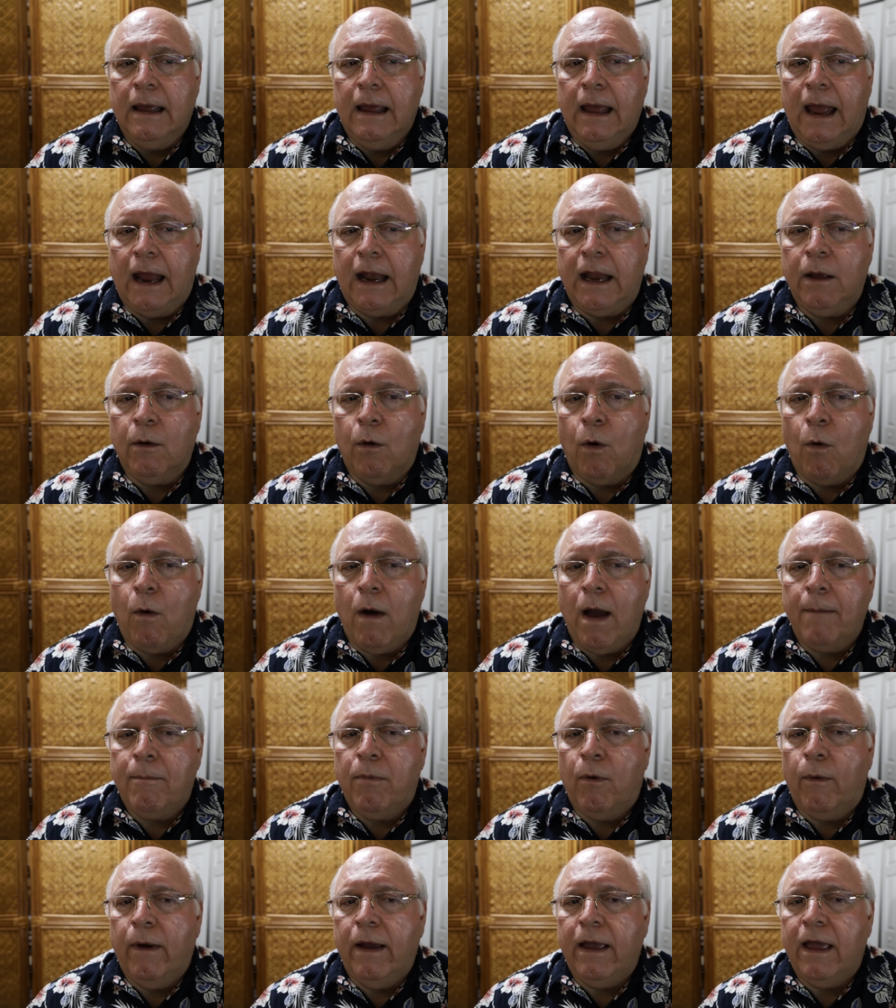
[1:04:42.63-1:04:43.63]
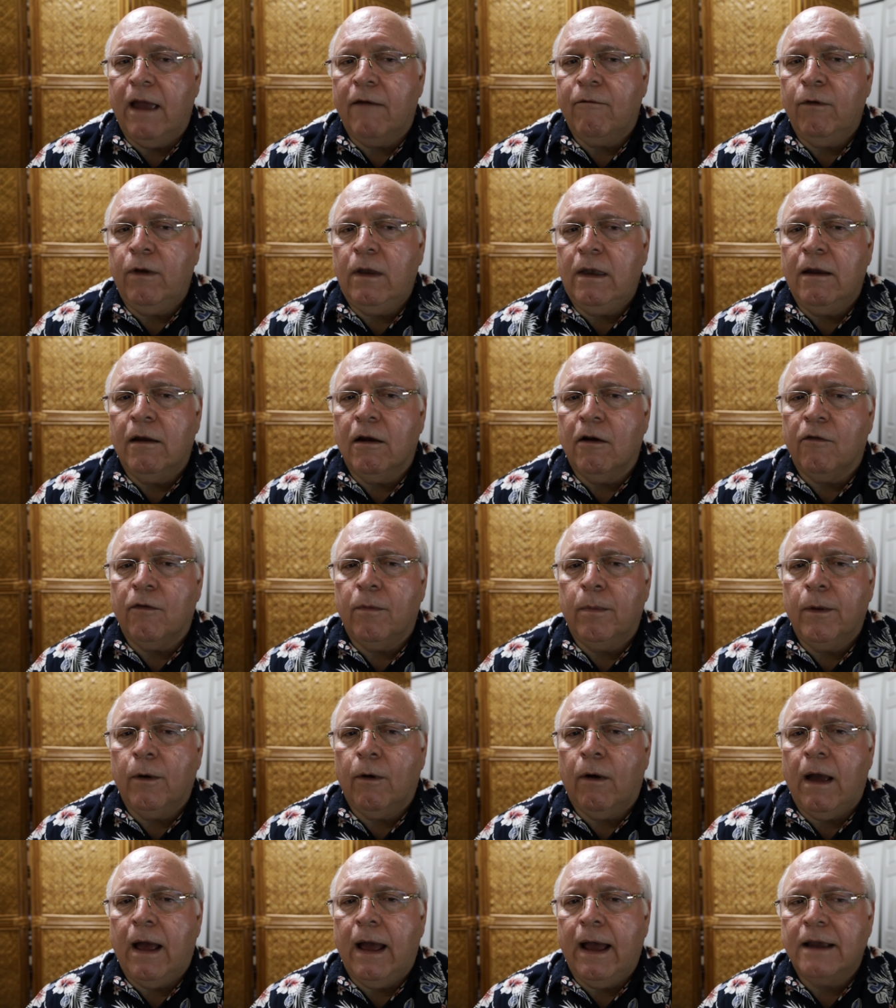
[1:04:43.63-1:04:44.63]
And he will wipe away every tear from
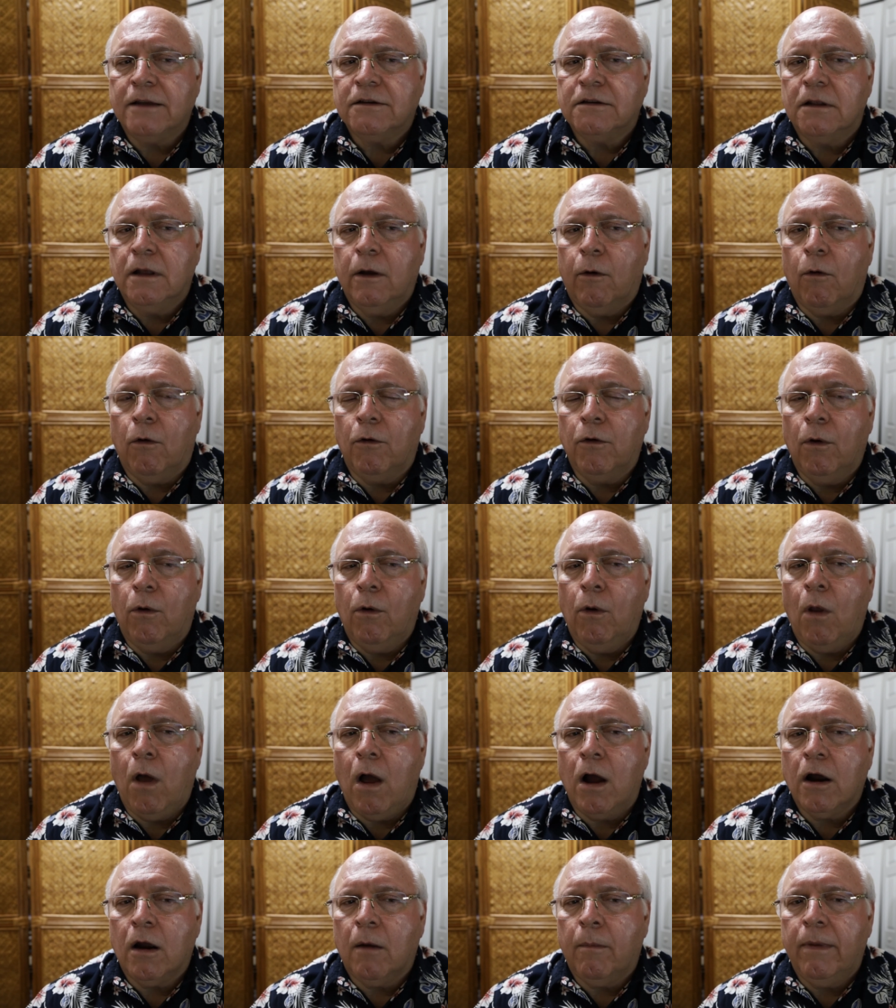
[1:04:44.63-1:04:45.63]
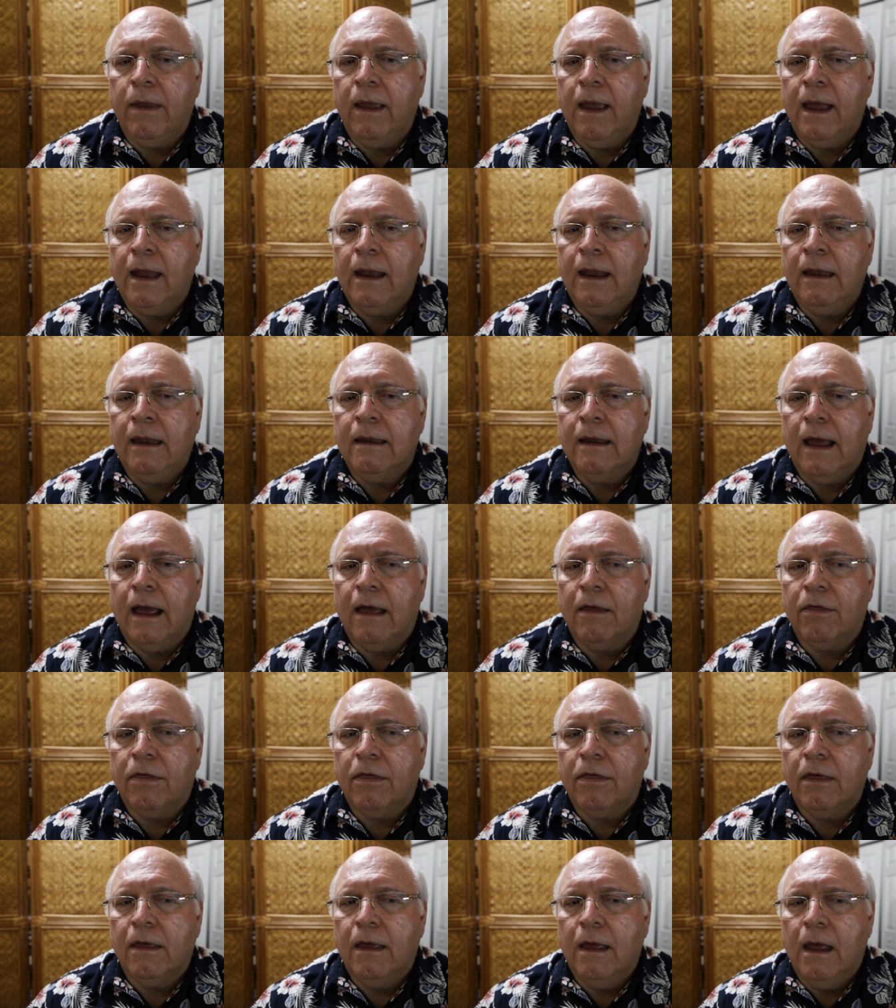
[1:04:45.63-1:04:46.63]
their eyes, and there will no longer be any death.
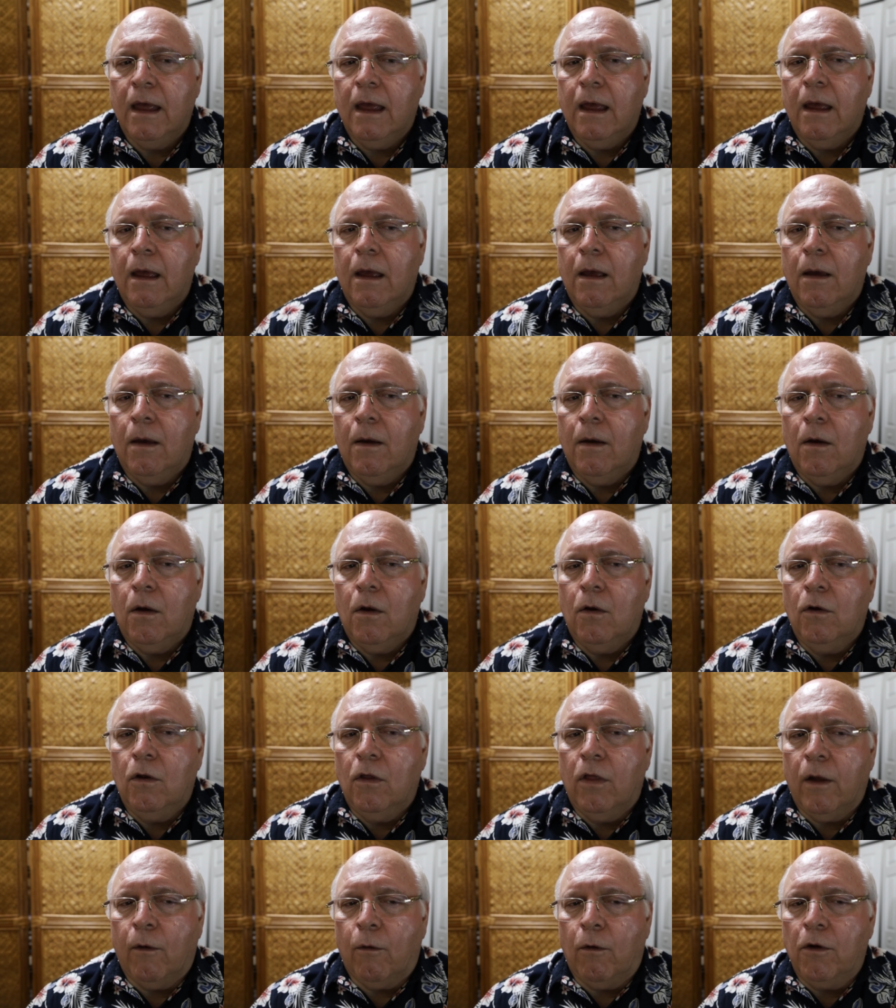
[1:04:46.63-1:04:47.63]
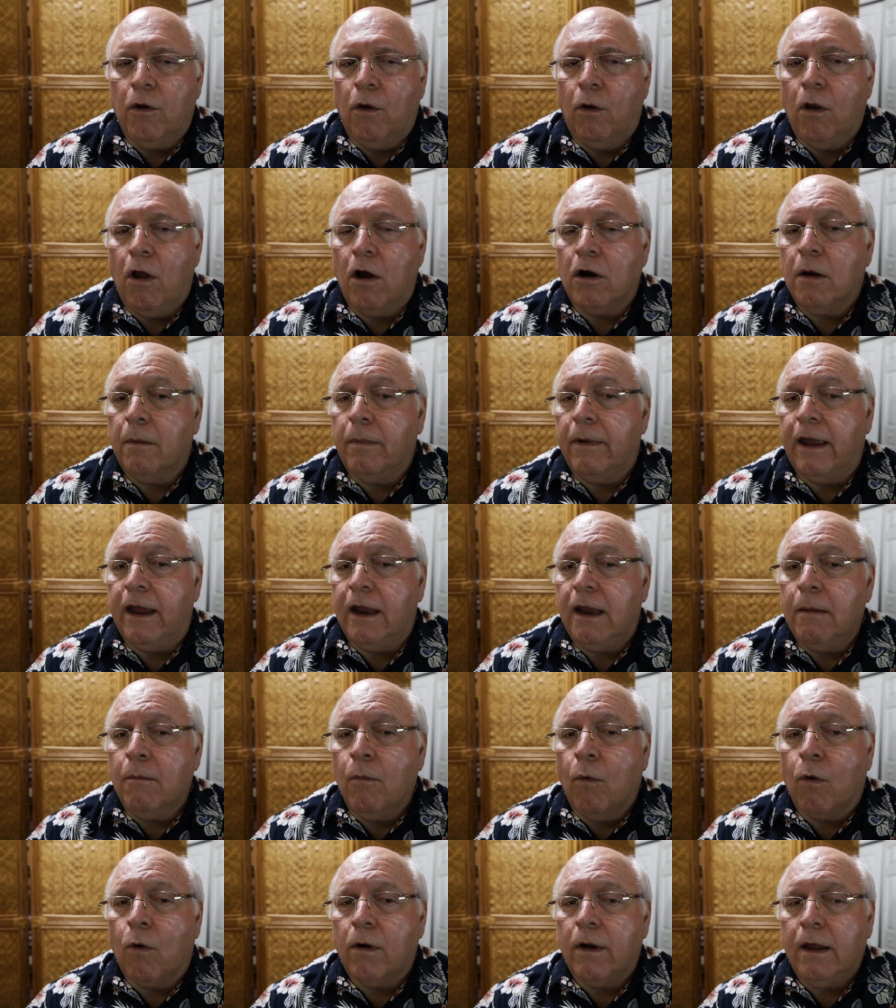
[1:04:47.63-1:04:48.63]
There will no longer be any
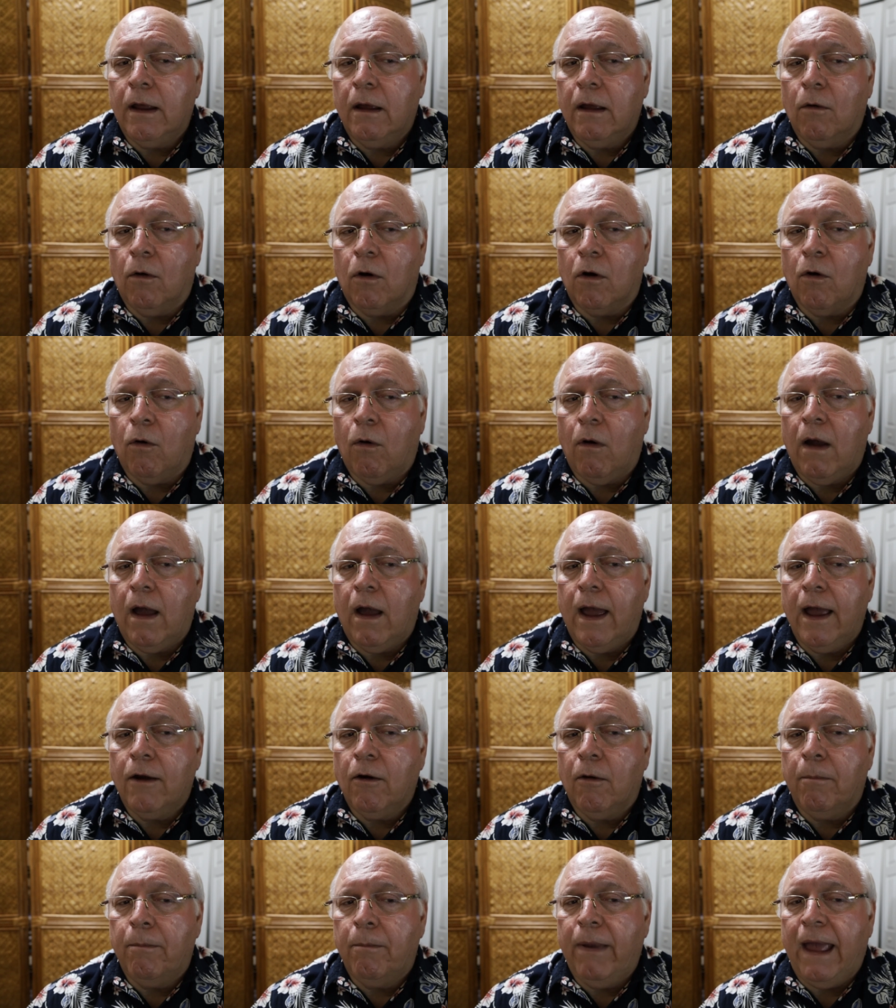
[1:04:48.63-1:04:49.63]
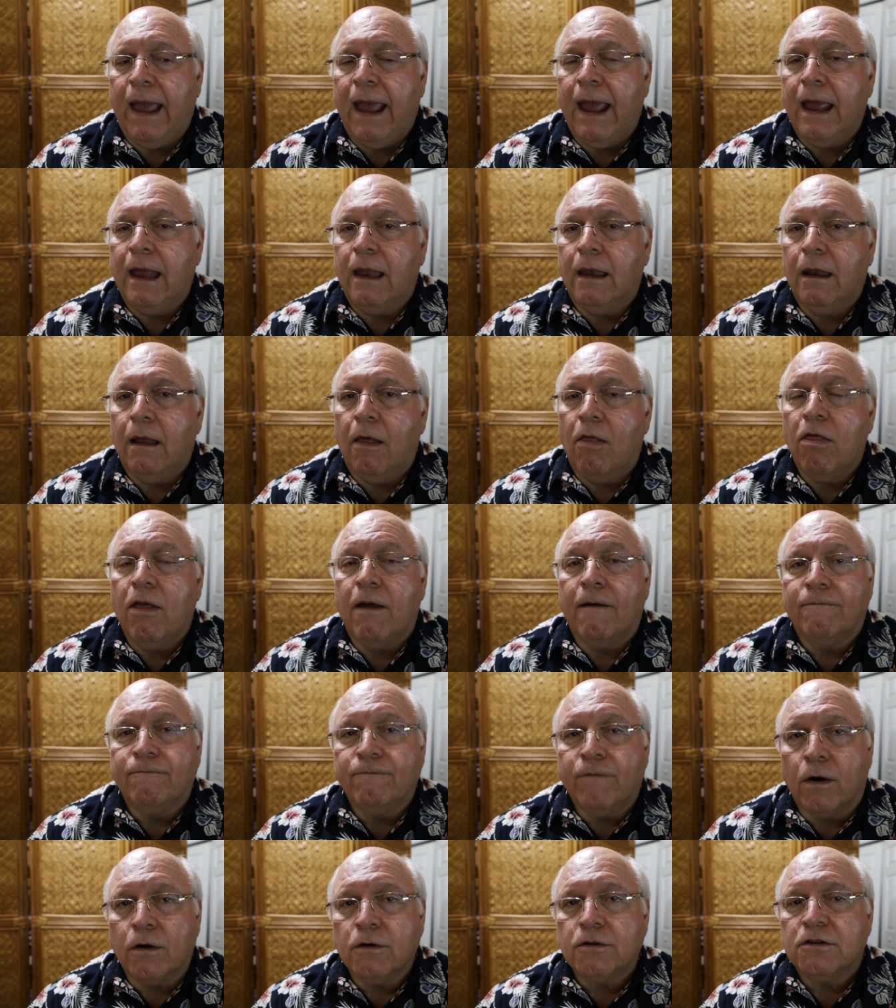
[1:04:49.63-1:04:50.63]
mourning or crying or pain. The
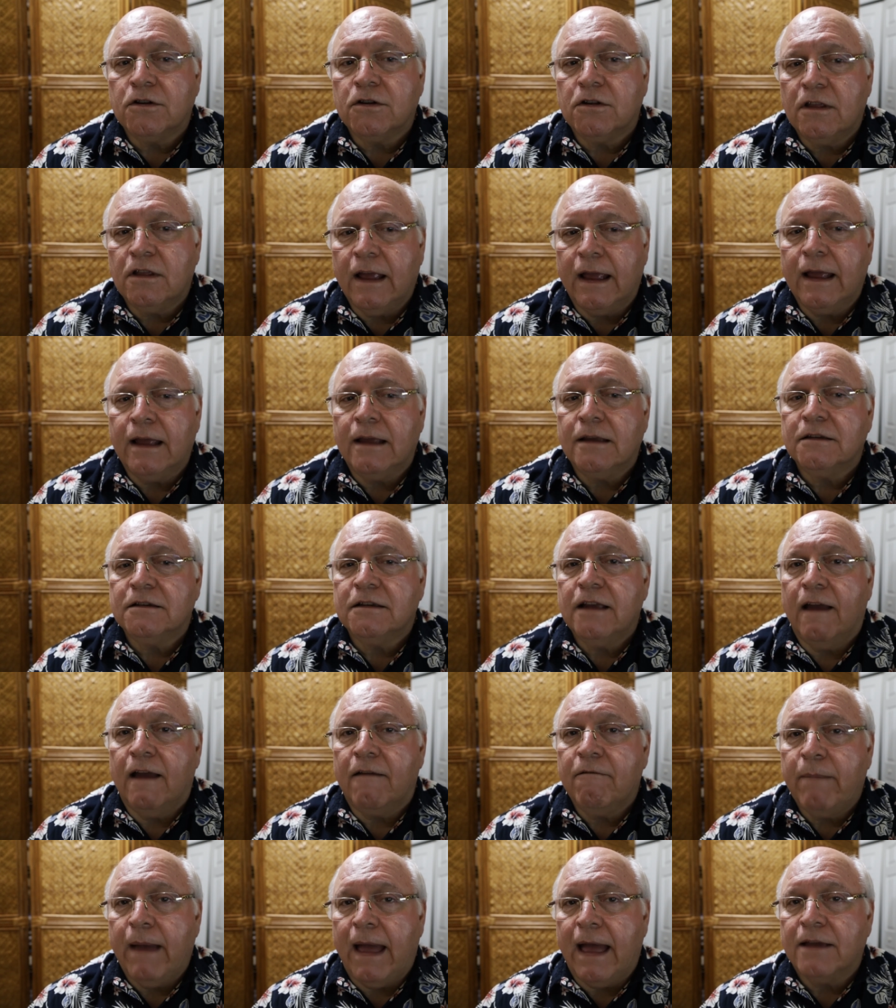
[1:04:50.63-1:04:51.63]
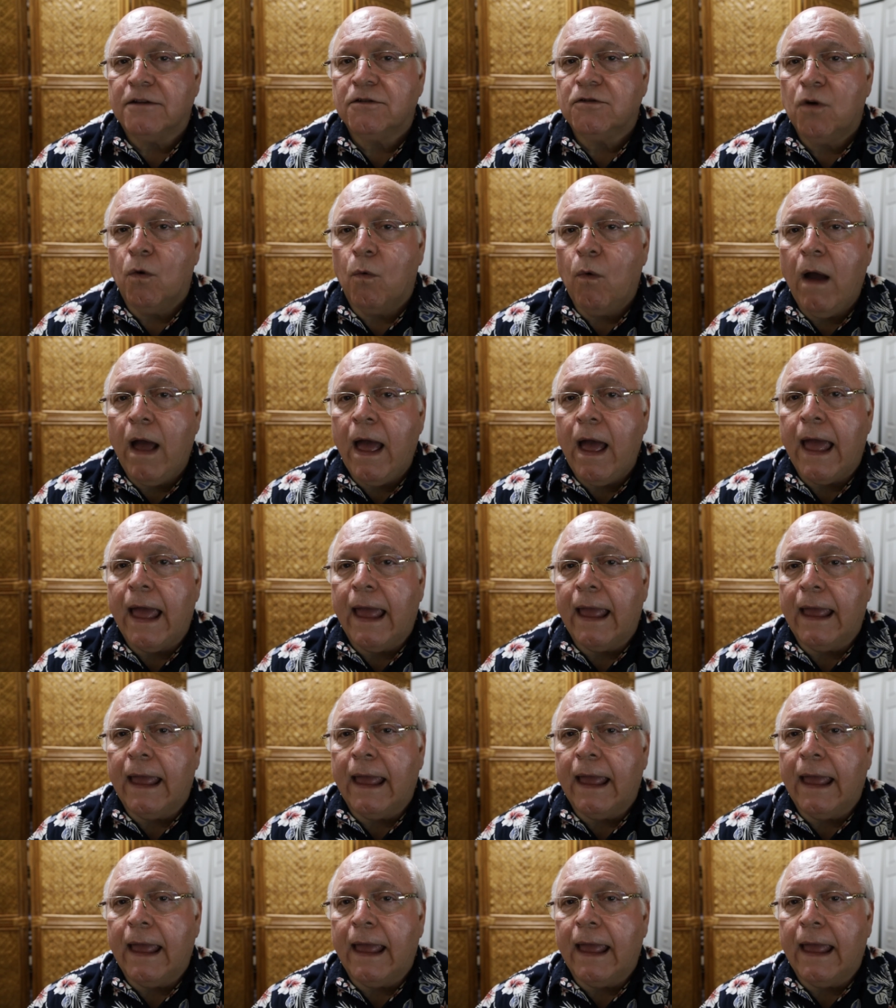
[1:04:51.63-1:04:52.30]
first things have passed away.